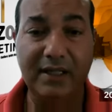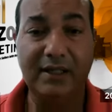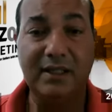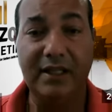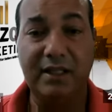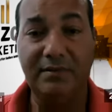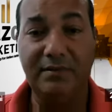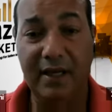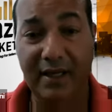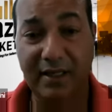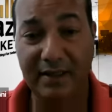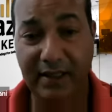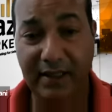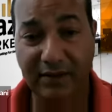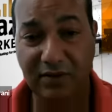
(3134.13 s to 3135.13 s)
them
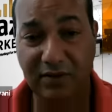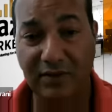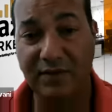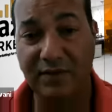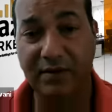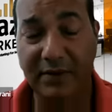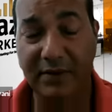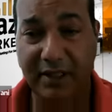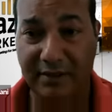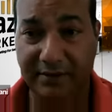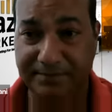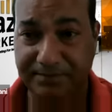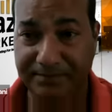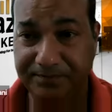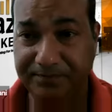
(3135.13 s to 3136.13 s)
and then go from there.